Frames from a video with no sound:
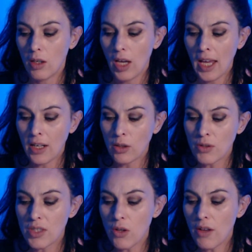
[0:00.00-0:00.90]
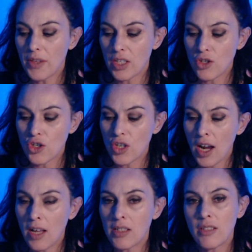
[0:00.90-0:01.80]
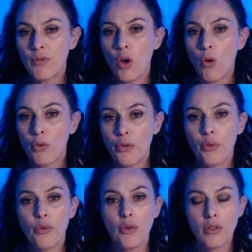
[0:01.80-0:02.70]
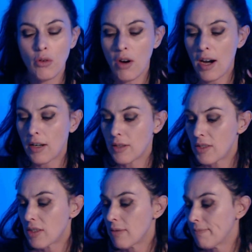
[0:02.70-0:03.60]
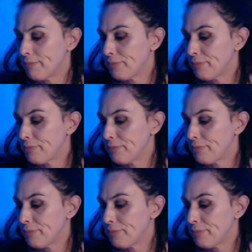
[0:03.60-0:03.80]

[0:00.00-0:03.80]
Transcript: And it looks like there's shards of gold through the cracks.